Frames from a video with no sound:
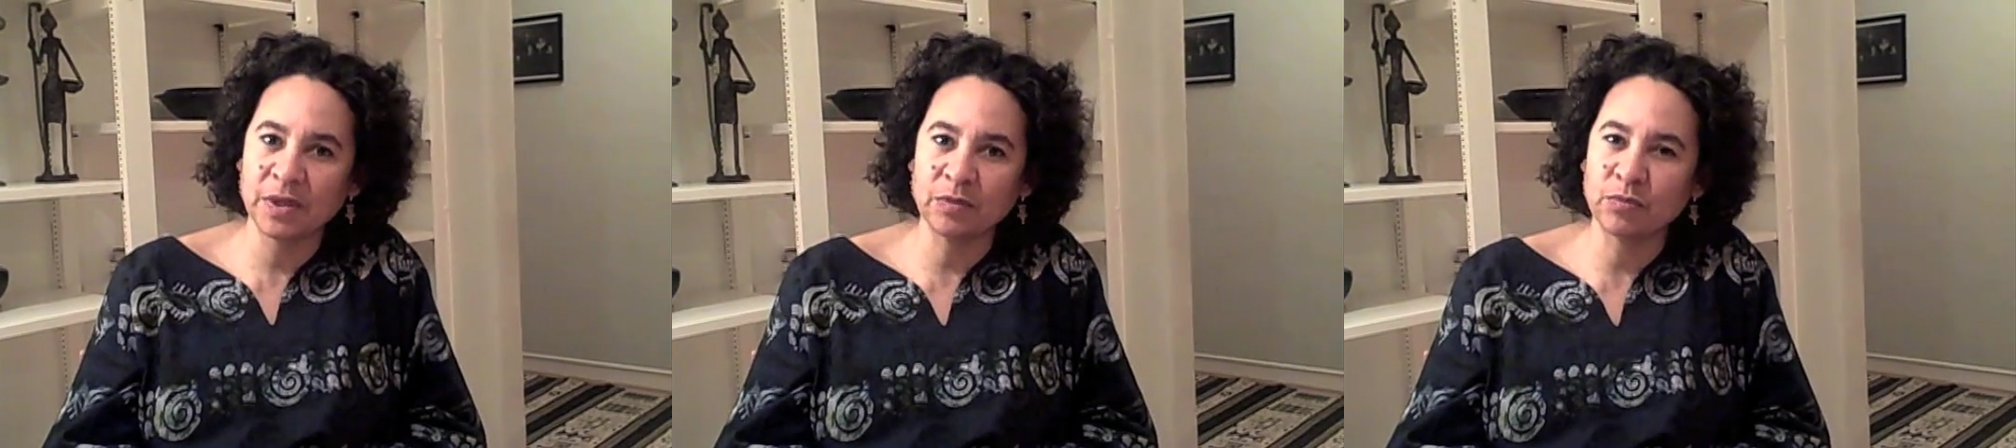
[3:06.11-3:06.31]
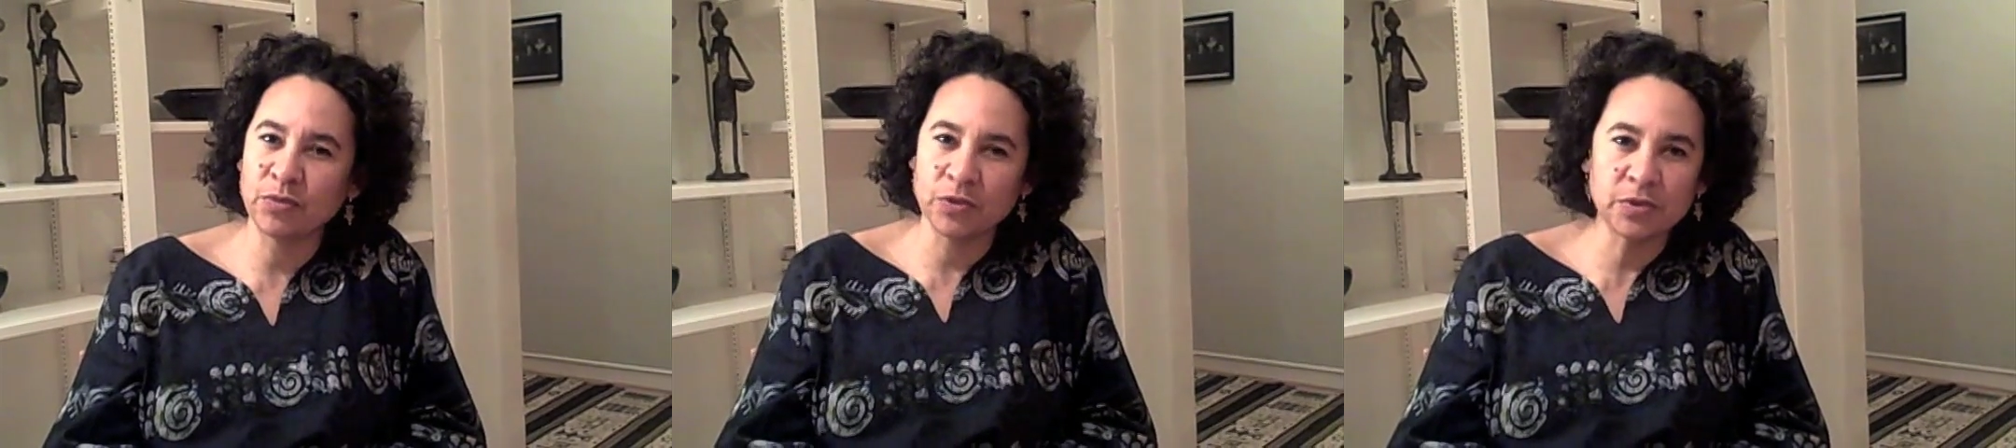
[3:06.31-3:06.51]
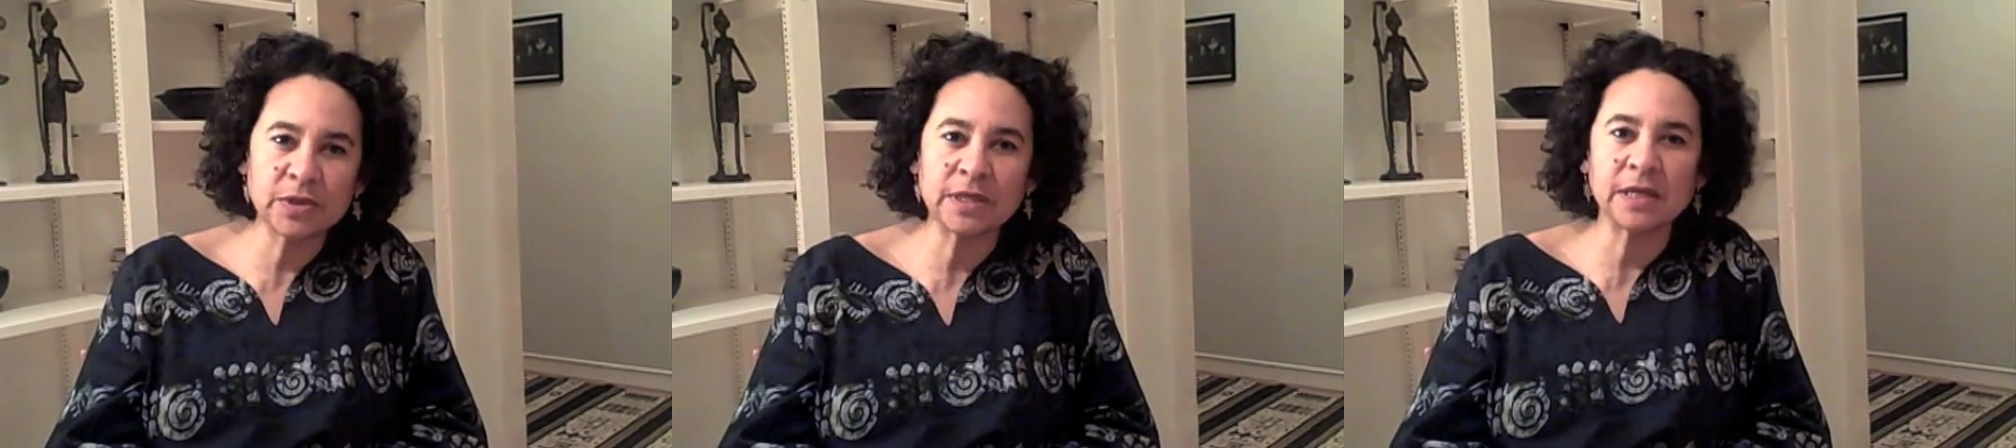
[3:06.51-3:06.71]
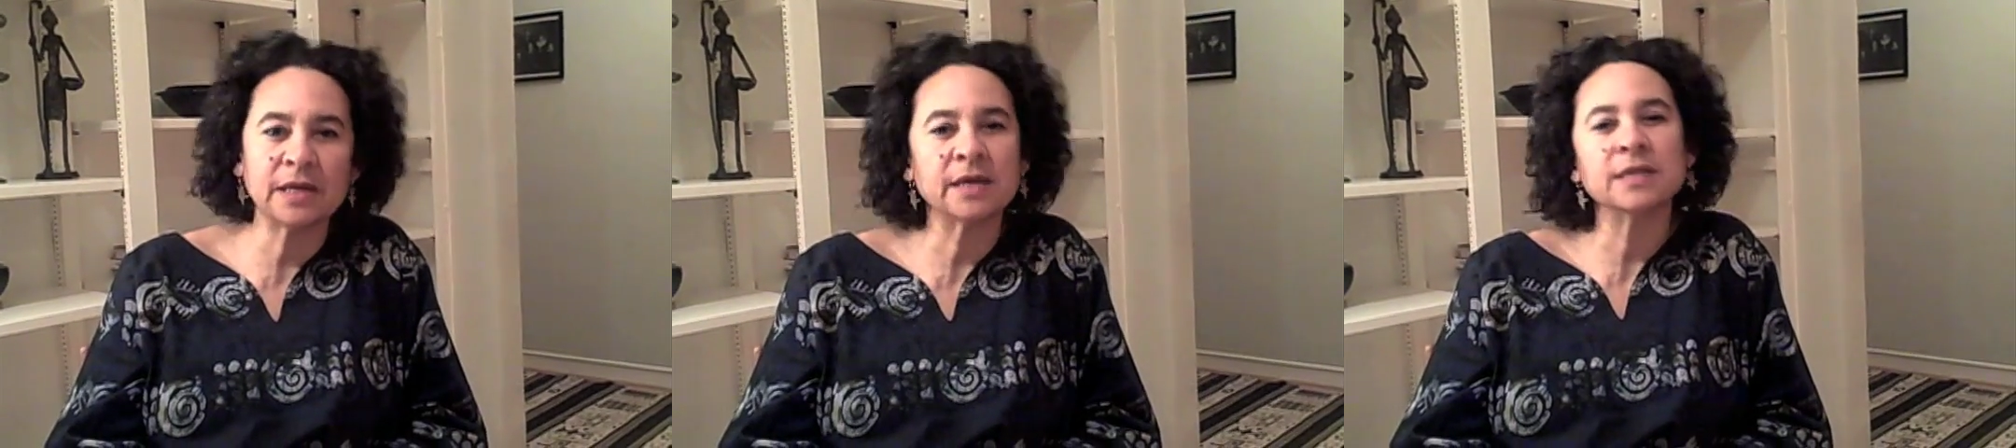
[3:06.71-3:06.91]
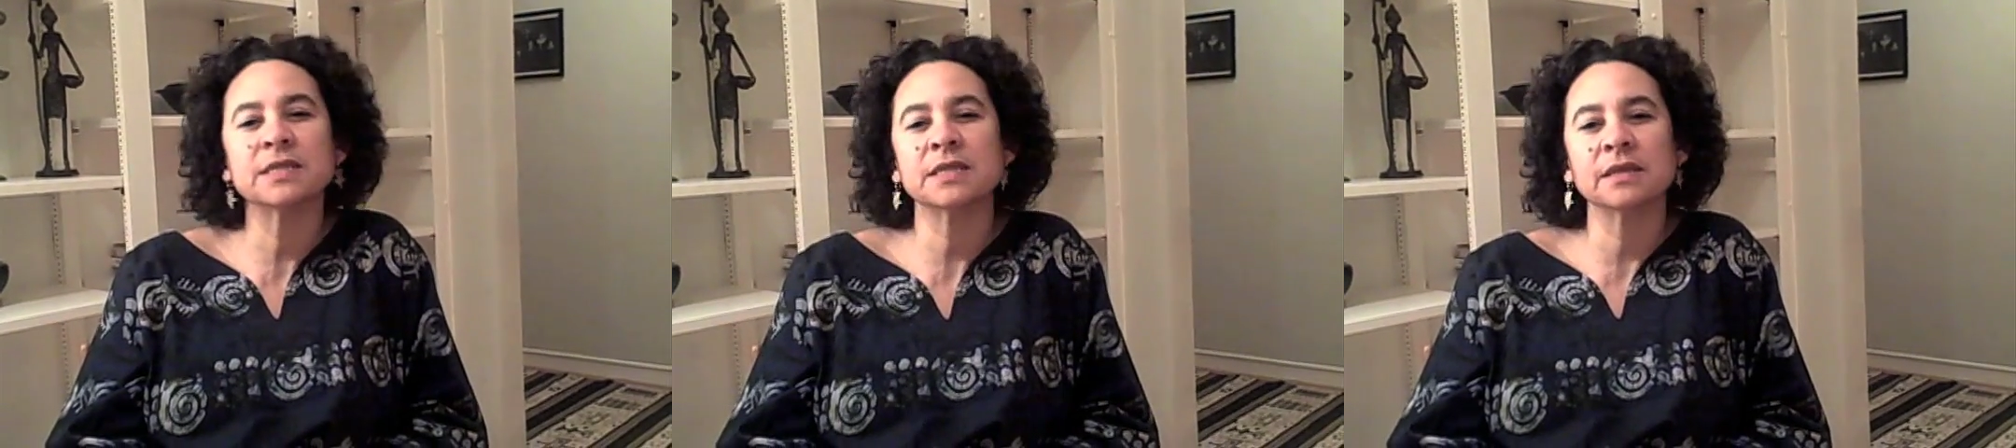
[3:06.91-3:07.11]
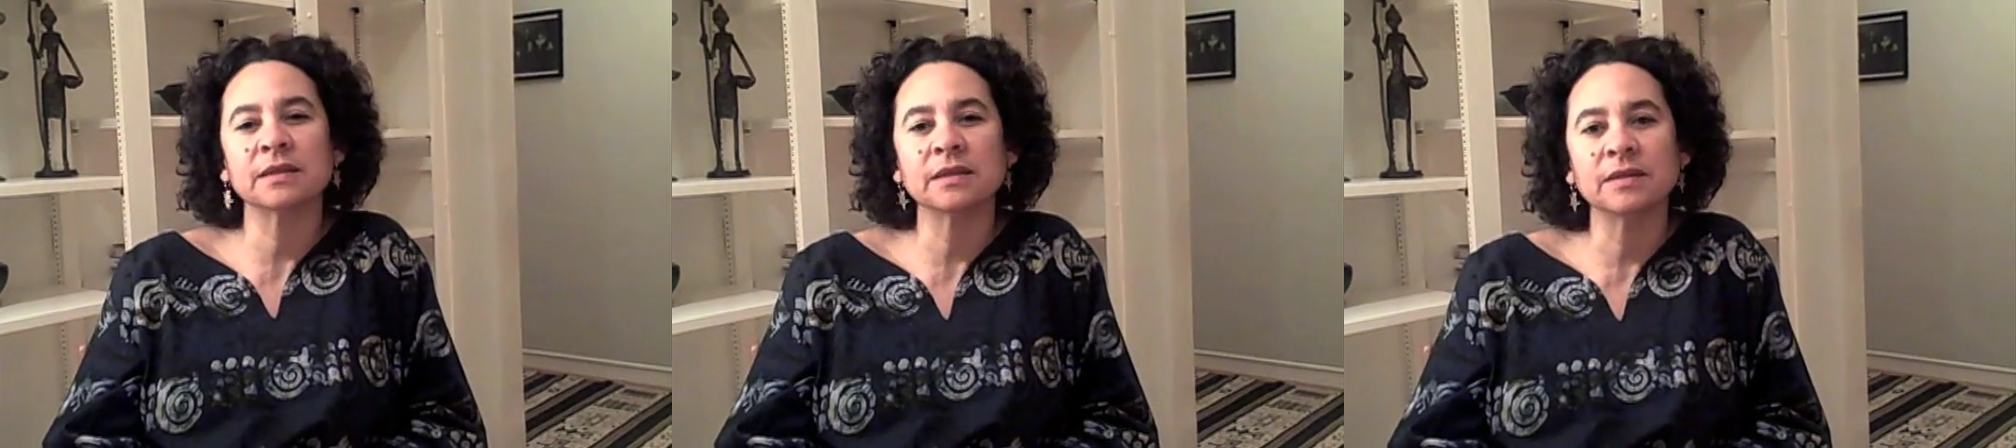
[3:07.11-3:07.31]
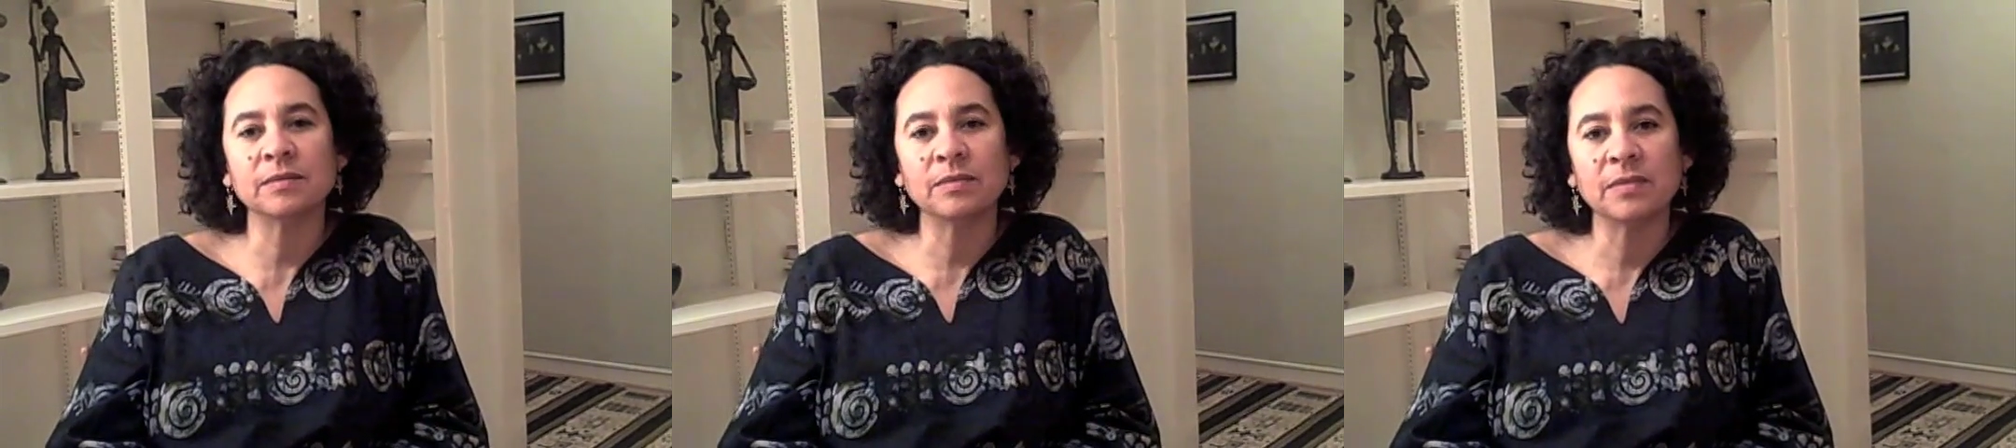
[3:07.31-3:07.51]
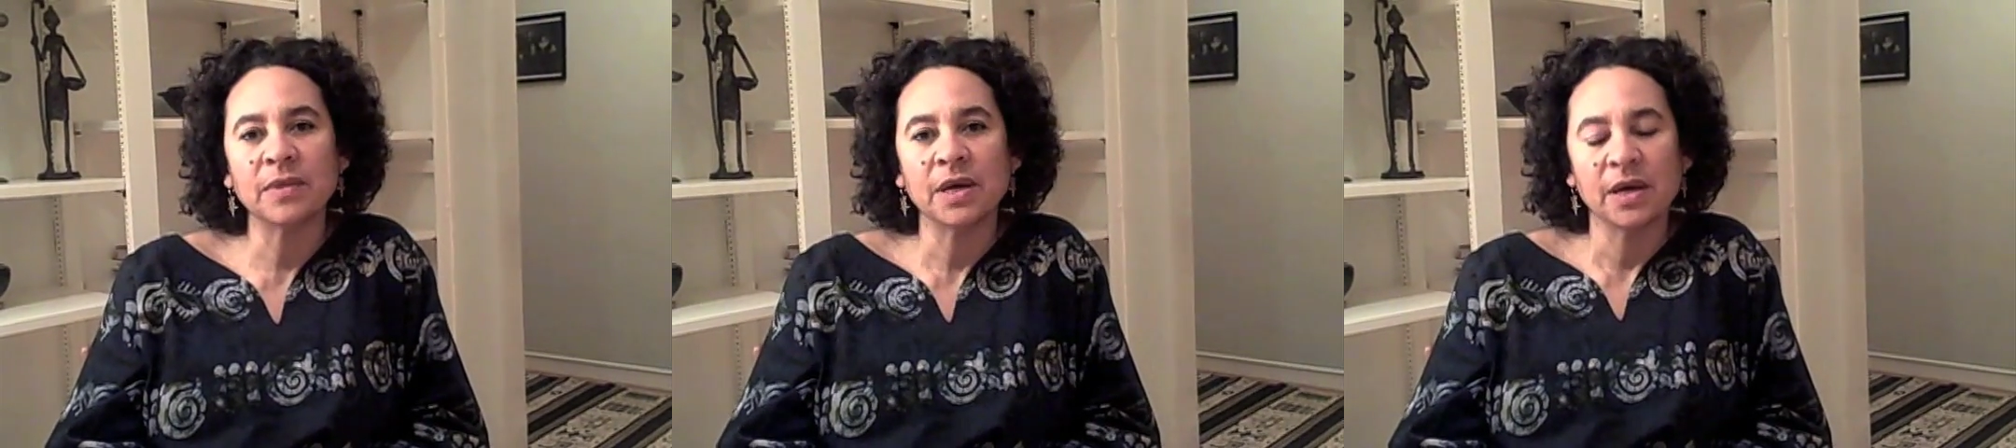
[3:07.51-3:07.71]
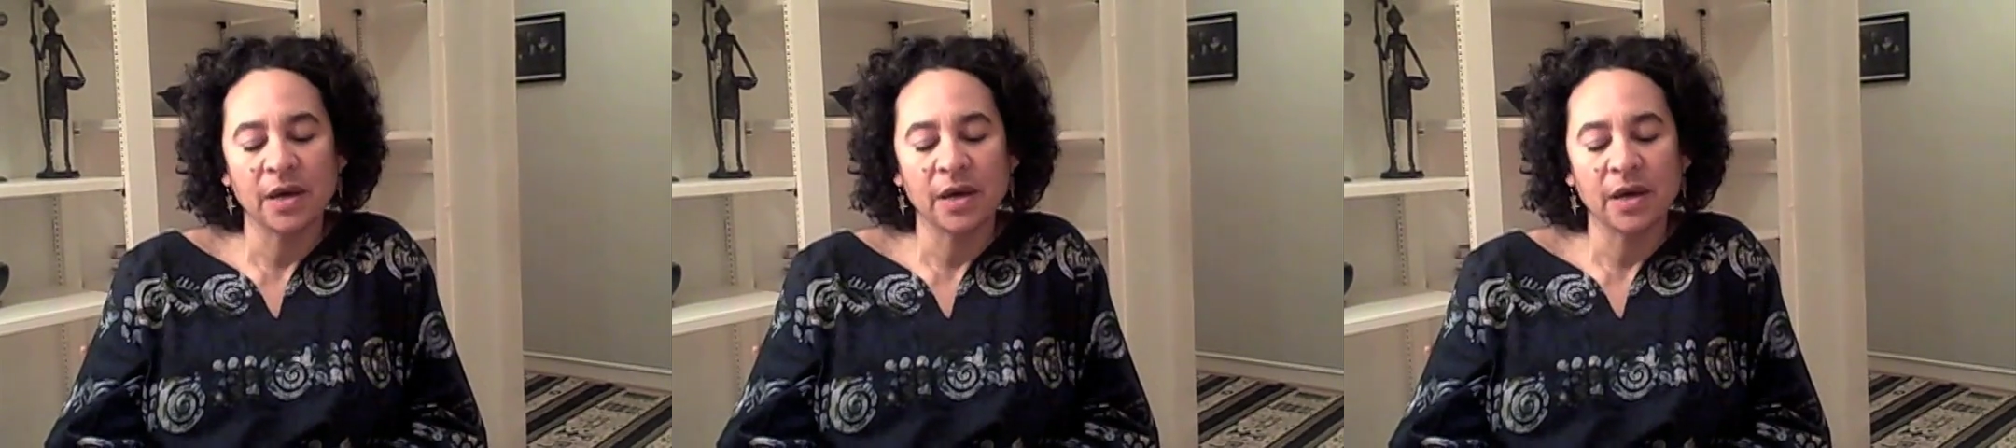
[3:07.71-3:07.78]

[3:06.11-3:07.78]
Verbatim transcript: and brutalizing them.